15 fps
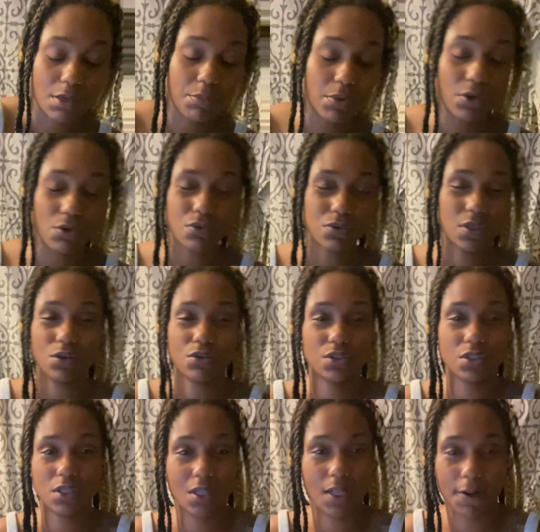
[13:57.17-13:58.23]
of Pentacles
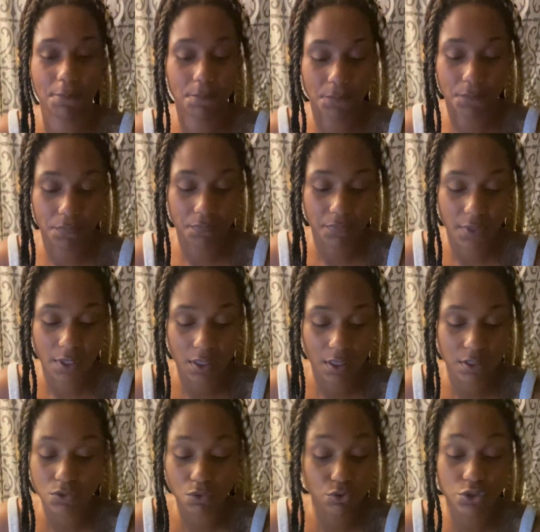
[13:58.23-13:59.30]
energy.
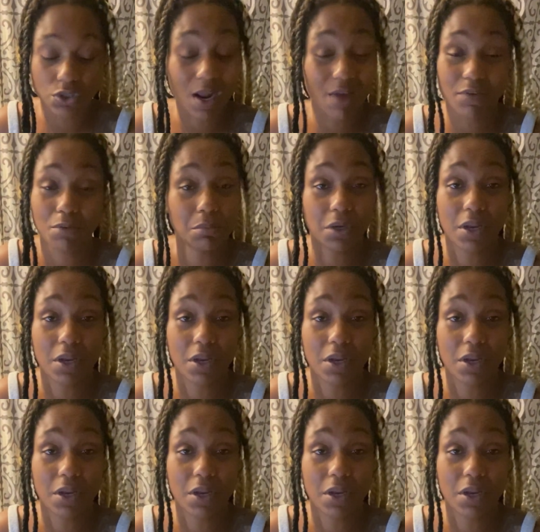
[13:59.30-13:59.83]
It's going to drive them